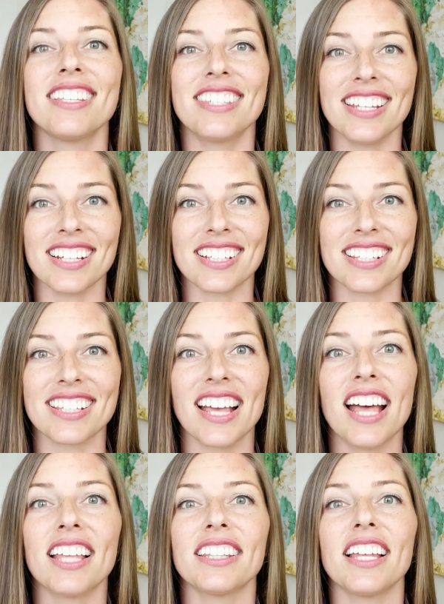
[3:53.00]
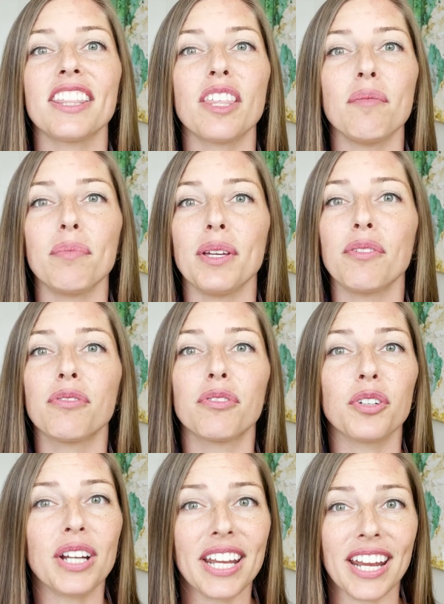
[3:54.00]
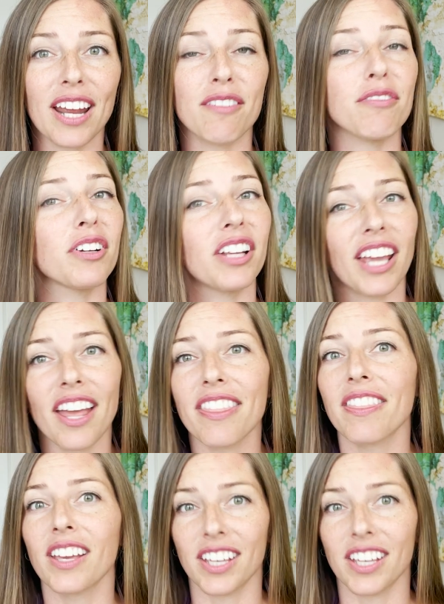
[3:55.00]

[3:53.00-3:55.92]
Six, let them be free and forget the